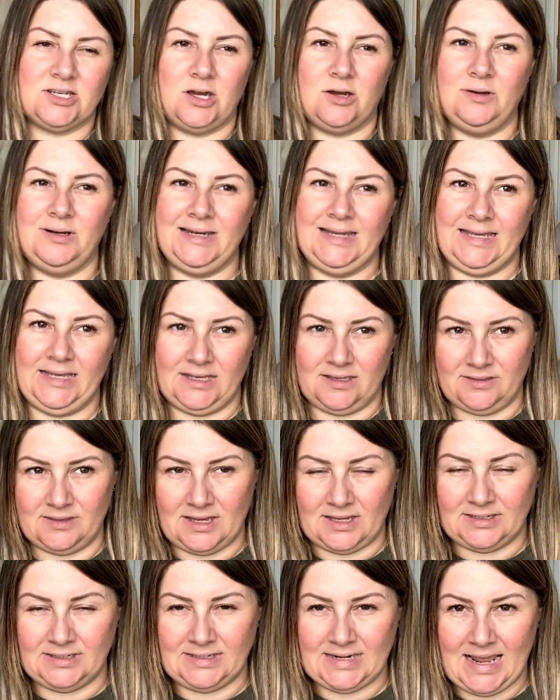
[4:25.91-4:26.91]
I'll link
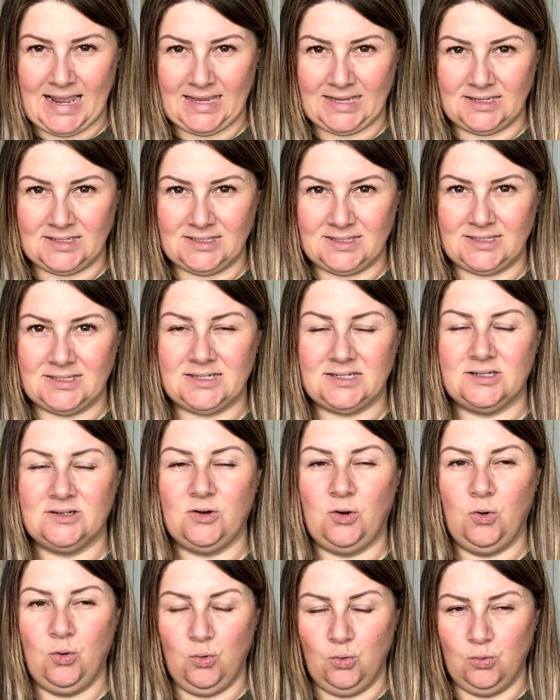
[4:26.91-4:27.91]
that Next
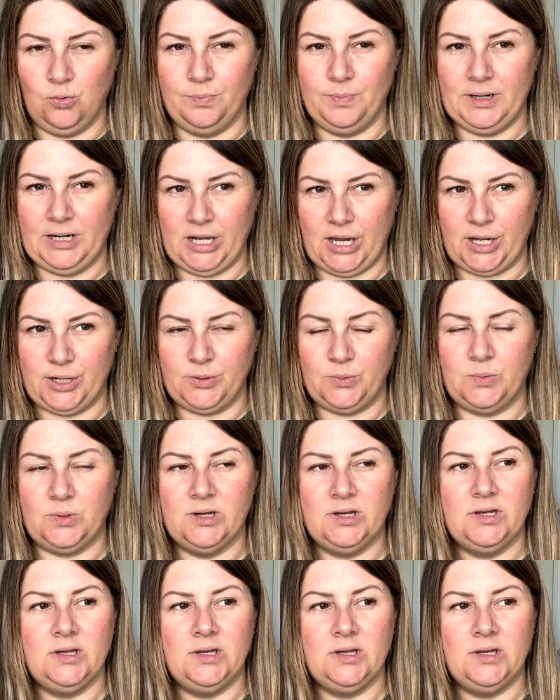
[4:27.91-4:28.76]
haul below.